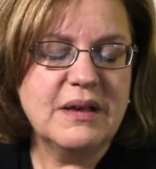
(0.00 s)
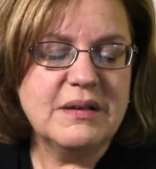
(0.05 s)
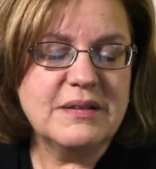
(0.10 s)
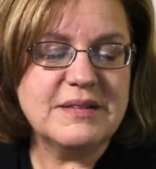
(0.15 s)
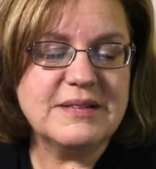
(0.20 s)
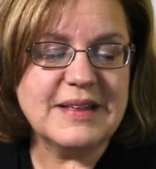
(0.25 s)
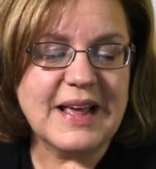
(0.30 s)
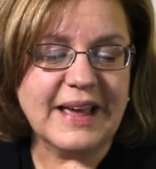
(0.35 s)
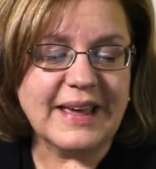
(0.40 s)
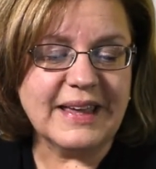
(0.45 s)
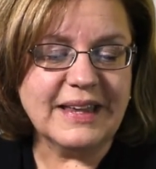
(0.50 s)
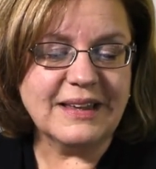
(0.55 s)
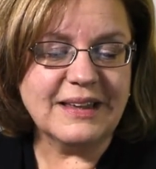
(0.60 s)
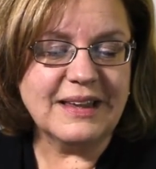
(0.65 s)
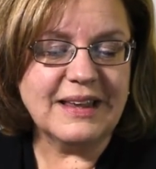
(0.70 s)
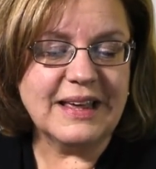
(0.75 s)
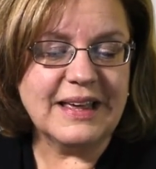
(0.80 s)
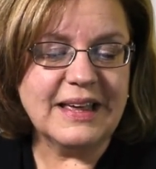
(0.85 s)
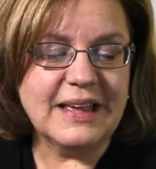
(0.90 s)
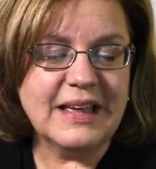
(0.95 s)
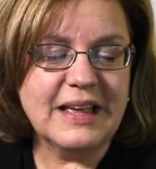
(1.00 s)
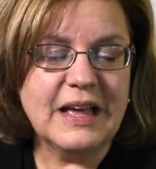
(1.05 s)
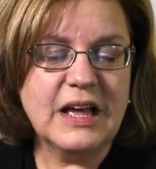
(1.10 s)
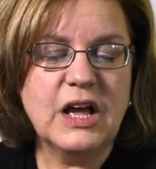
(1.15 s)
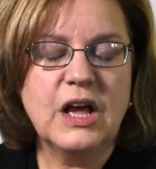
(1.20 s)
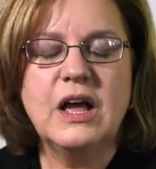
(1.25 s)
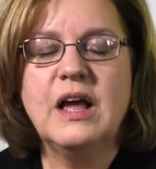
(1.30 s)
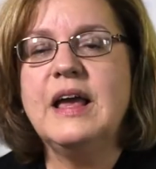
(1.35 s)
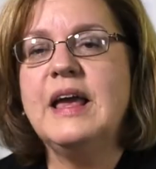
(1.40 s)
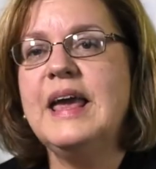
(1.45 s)
Secondly,
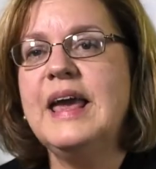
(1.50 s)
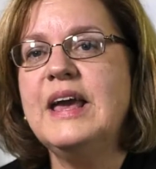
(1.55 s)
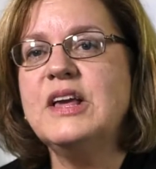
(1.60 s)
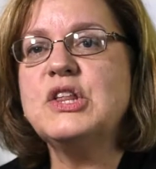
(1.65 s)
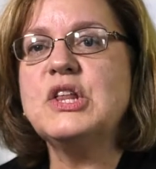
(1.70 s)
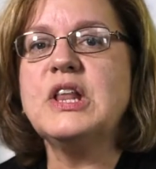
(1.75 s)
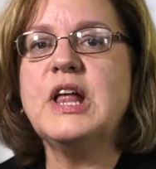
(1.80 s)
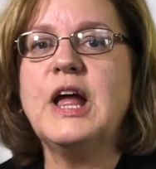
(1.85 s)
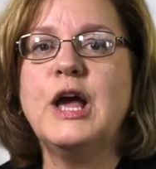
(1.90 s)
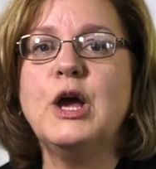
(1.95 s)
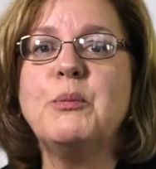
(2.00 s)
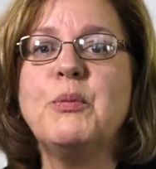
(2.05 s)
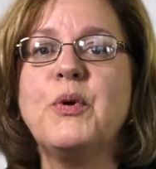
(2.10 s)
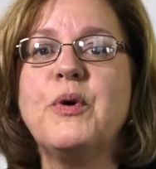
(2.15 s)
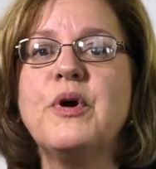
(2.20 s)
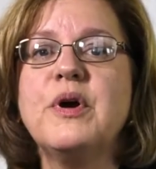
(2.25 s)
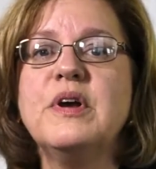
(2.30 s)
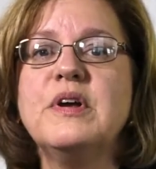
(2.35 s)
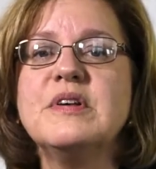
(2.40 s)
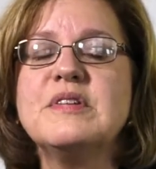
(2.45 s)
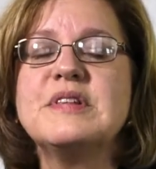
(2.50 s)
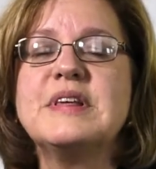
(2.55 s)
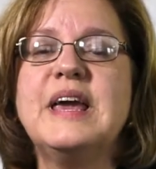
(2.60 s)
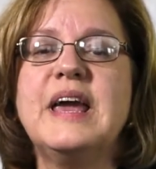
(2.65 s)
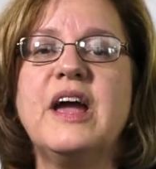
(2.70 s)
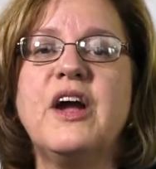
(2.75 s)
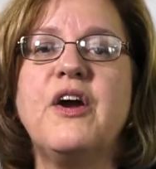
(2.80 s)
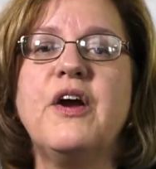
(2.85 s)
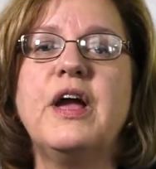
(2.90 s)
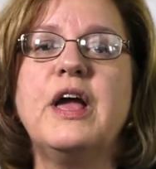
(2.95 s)
each laborer is
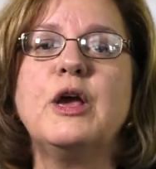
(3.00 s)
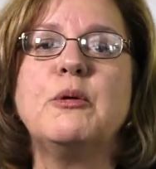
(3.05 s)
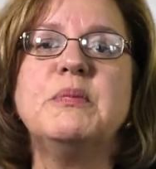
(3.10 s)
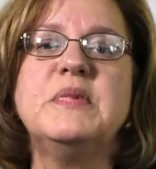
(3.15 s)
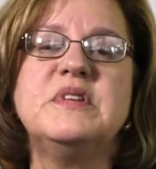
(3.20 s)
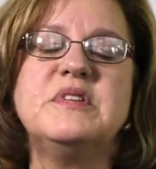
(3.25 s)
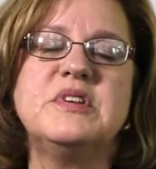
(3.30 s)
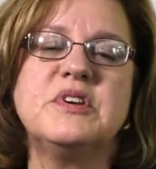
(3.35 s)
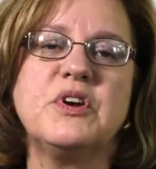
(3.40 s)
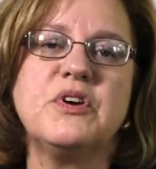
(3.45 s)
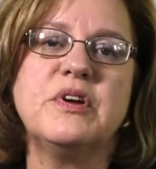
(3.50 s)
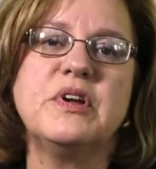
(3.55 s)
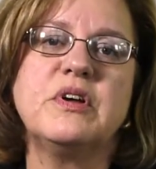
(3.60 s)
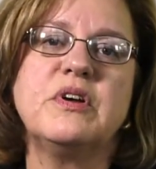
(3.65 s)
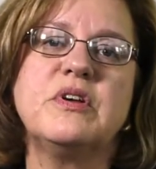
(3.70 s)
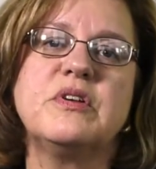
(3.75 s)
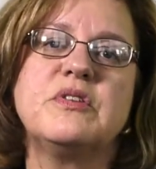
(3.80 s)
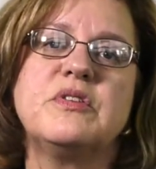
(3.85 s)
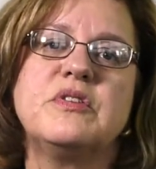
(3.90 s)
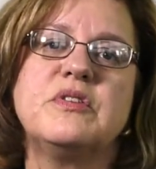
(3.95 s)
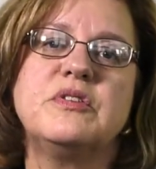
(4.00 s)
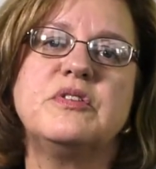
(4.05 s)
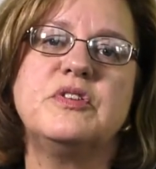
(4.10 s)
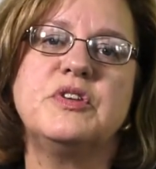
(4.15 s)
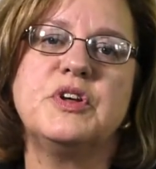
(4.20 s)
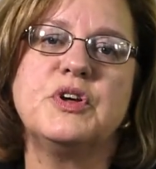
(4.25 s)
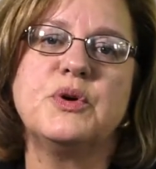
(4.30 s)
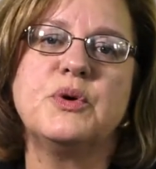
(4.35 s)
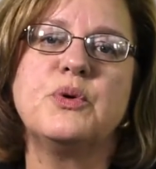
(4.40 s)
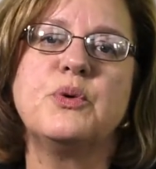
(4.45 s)
carrying materials
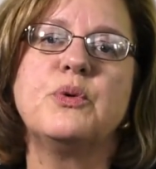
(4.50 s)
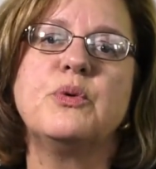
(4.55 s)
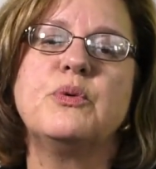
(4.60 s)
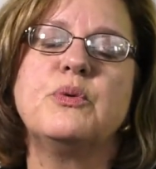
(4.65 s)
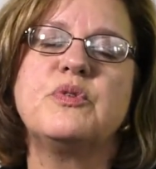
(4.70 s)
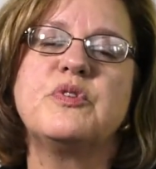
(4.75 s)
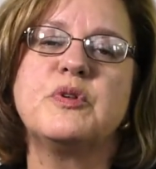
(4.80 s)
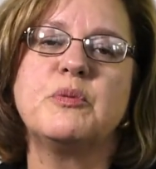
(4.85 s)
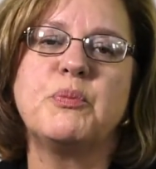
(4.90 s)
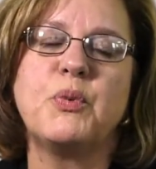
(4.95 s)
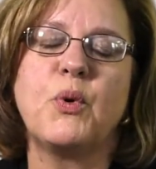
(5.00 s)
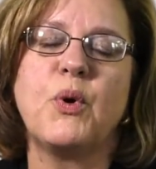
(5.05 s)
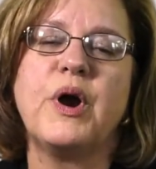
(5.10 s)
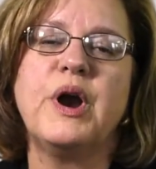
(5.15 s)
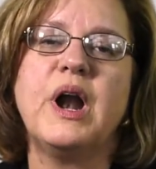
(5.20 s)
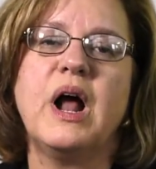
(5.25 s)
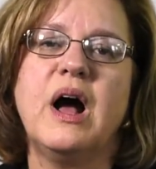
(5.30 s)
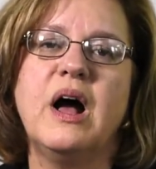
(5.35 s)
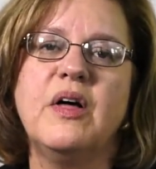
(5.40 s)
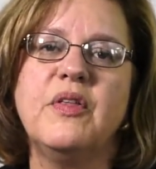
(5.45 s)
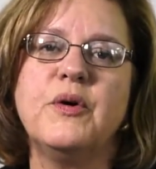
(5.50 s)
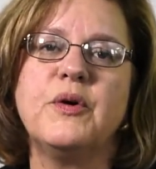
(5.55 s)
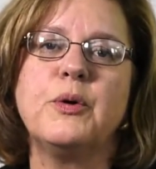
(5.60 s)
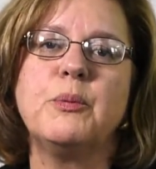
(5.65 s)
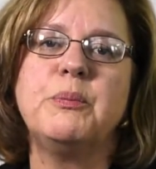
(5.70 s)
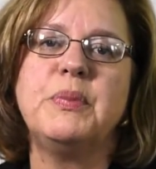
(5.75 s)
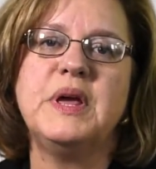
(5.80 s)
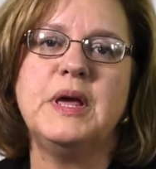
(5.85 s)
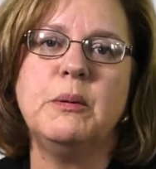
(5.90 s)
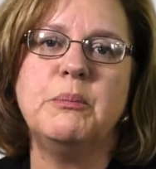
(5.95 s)
to support other
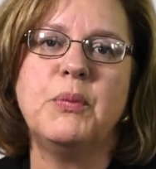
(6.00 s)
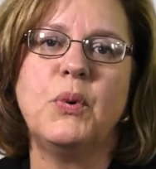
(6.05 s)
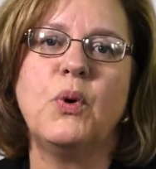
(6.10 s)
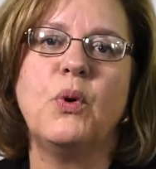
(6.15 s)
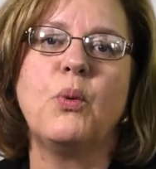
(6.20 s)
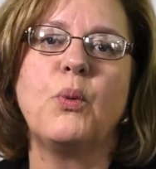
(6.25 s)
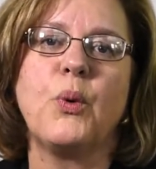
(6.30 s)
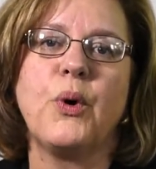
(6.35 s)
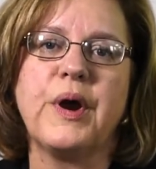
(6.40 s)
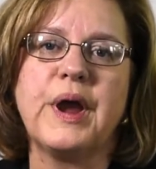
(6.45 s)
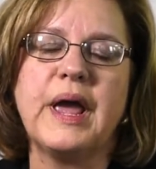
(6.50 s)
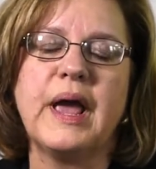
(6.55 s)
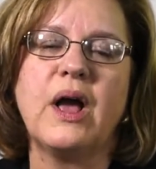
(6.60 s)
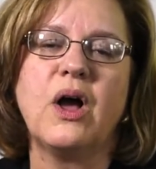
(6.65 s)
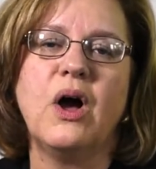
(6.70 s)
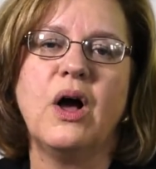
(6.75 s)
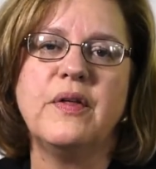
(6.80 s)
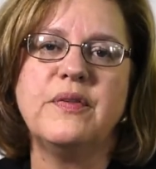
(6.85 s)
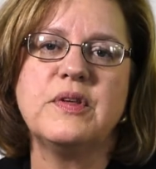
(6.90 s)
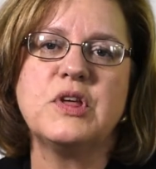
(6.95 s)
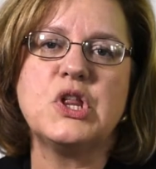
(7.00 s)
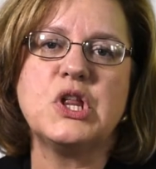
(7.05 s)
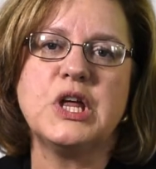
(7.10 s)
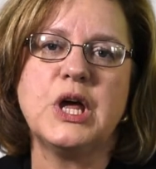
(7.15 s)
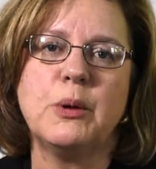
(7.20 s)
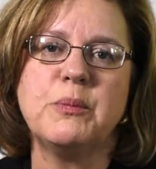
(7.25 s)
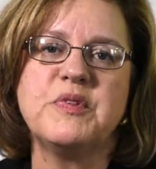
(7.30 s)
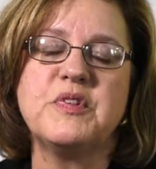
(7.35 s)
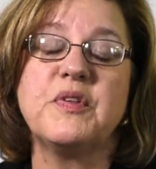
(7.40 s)
people working on the ship.